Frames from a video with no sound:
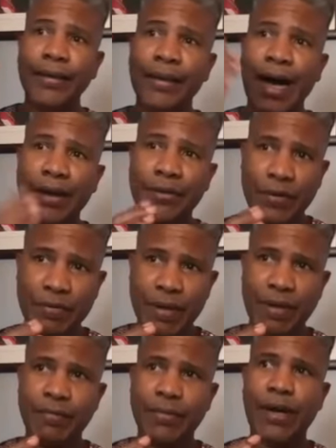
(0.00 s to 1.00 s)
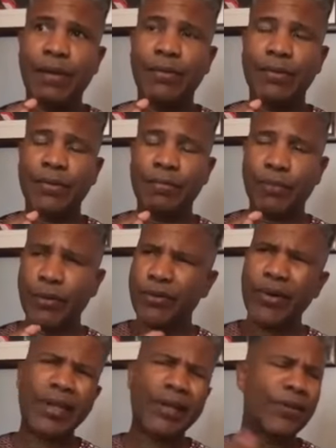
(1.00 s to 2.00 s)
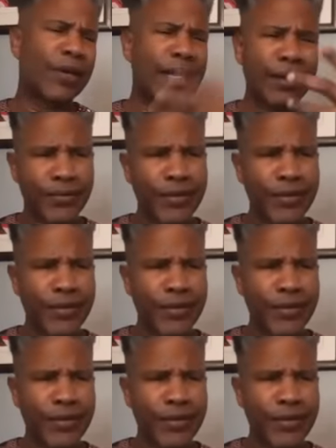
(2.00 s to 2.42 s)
I remember I was in Puerto Rico getting